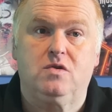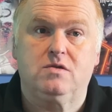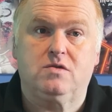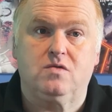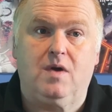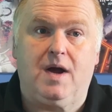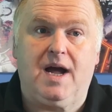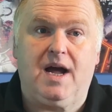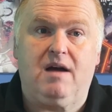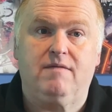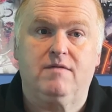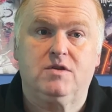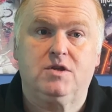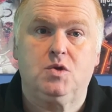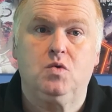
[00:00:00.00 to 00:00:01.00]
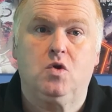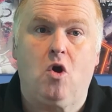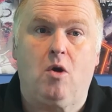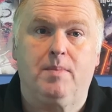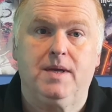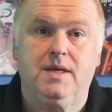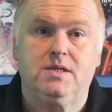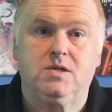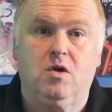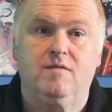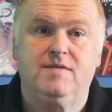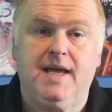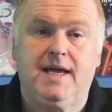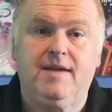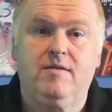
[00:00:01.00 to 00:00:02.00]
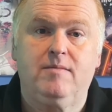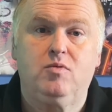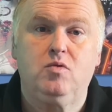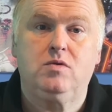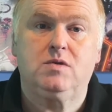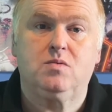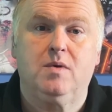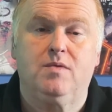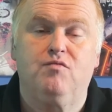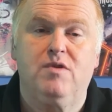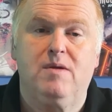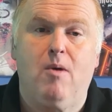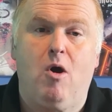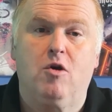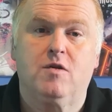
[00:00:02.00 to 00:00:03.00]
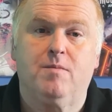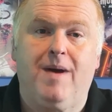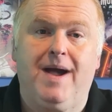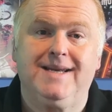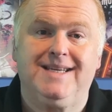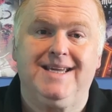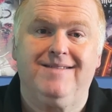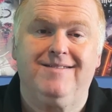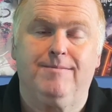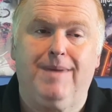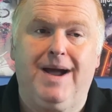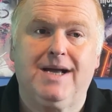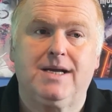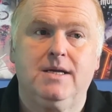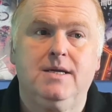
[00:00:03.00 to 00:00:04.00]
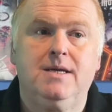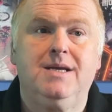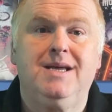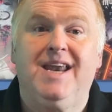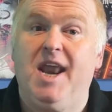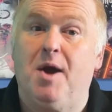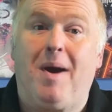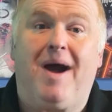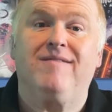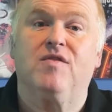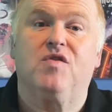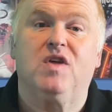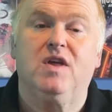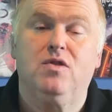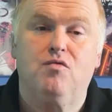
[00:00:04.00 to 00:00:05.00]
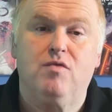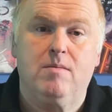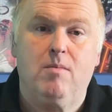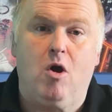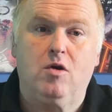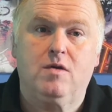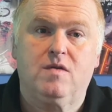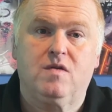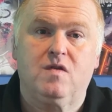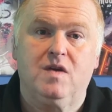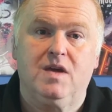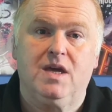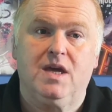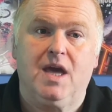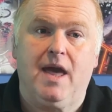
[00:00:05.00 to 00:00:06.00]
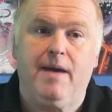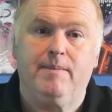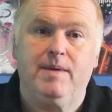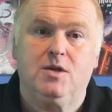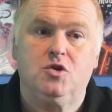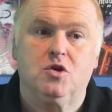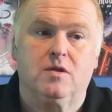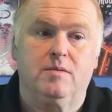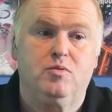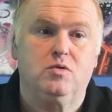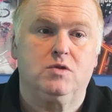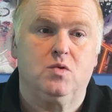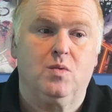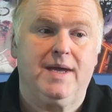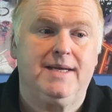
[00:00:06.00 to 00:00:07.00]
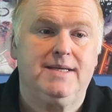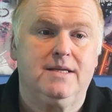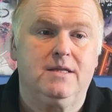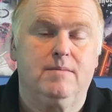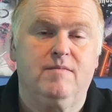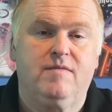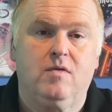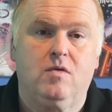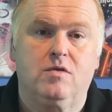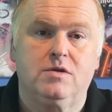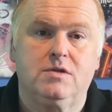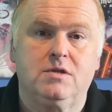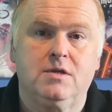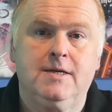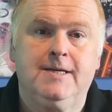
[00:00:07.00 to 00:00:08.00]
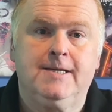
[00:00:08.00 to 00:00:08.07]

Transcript: also have two copies of Daredevil books with remarques by David Mack. Now I haven't seen the remarques. He um, he took the books away and did them for us.